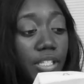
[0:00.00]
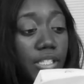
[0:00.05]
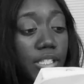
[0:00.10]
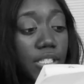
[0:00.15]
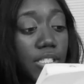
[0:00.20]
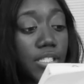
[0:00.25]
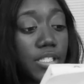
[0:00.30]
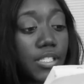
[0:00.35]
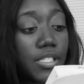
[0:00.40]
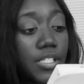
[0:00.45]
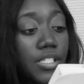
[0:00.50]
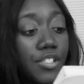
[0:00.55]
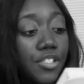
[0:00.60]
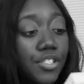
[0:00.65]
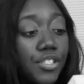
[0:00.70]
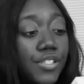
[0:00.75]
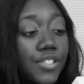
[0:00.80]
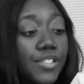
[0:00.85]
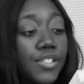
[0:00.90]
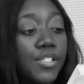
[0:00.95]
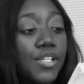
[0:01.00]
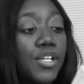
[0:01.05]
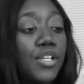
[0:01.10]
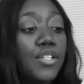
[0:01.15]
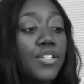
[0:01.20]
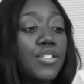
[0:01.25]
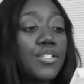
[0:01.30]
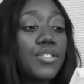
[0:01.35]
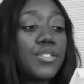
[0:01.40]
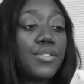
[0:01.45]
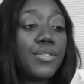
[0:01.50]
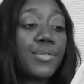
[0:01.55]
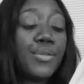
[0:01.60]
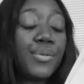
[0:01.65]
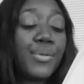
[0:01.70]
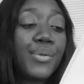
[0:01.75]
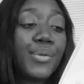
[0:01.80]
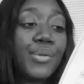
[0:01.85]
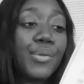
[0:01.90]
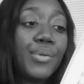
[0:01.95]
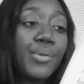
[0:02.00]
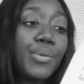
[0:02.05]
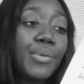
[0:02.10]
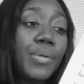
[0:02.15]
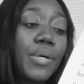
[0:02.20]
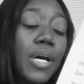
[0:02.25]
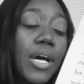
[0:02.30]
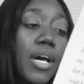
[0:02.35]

the decision to